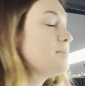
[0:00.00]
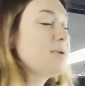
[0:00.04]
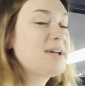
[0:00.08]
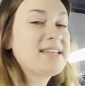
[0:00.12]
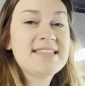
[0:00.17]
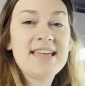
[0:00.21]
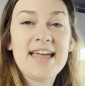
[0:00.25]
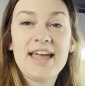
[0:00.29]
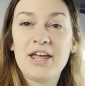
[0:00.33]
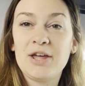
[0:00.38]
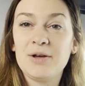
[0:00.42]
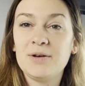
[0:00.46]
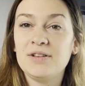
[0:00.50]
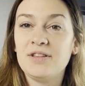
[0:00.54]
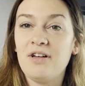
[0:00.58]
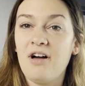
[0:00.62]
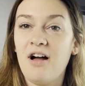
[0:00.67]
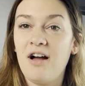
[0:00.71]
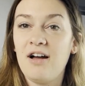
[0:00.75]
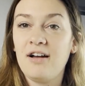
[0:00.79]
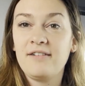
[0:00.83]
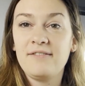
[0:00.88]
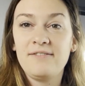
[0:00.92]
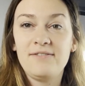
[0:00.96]
might take you
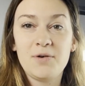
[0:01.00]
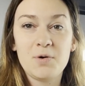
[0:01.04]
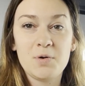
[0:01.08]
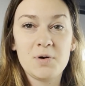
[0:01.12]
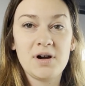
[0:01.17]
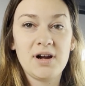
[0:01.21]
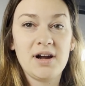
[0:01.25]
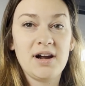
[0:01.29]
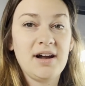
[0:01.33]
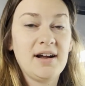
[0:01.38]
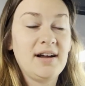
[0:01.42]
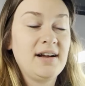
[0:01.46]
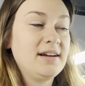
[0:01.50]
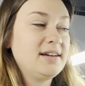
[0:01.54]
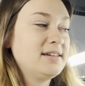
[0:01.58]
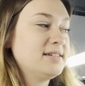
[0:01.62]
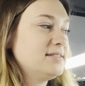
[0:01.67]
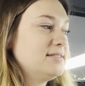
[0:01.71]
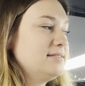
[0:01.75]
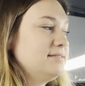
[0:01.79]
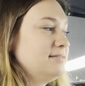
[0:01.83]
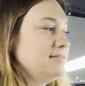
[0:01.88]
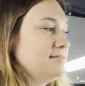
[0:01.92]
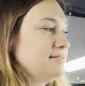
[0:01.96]
along for
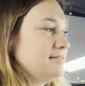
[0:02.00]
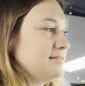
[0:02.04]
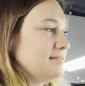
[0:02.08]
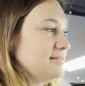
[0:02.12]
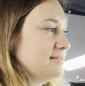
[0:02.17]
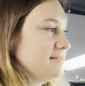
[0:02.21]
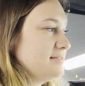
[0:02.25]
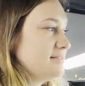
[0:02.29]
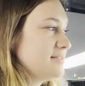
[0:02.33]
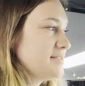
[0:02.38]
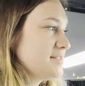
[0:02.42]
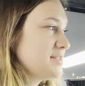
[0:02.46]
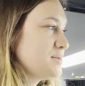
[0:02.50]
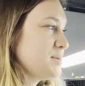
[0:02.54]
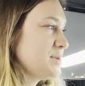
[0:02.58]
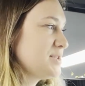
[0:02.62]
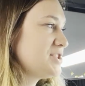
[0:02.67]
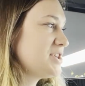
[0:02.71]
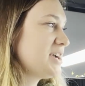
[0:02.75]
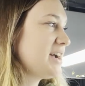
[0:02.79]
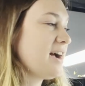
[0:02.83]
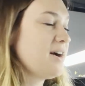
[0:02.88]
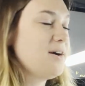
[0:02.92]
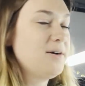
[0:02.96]

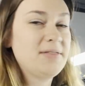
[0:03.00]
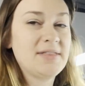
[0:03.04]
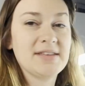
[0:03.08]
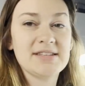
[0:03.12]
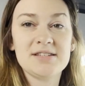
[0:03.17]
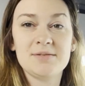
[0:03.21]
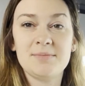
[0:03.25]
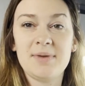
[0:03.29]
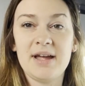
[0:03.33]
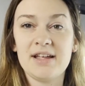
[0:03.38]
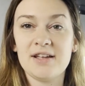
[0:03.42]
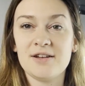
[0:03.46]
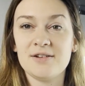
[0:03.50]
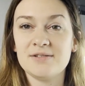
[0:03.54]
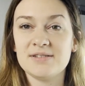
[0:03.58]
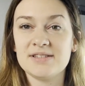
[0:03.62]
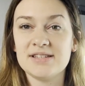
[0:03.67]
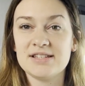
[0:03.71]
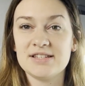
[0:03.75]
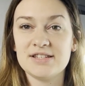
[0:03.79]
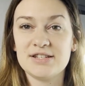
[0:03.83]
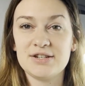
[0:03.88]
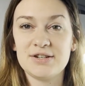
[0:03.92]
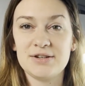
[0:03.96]
switching out the tomatoes
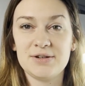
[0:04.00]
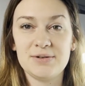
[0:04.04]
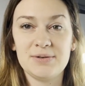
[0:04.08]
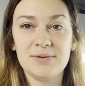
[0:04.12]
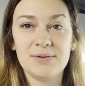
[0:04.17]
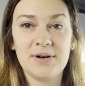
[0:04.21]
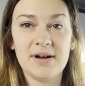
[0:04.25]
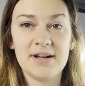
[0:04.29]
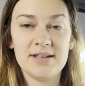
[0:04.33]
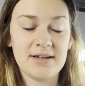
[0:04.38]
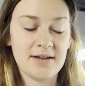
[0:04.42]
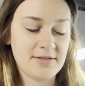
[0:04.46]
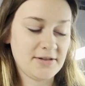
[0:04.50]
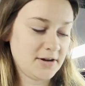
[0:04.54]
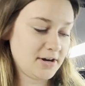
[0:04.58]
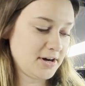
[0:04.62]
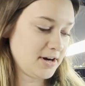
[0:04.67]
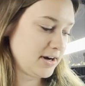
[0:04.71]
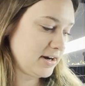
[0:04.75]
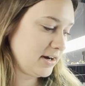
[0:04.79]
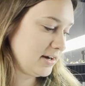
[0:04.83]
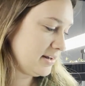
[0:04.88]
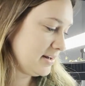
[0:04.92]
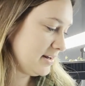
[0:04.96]
into
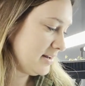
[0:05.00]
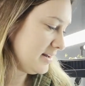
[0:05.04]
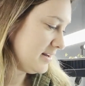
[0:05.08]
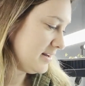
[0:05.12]
another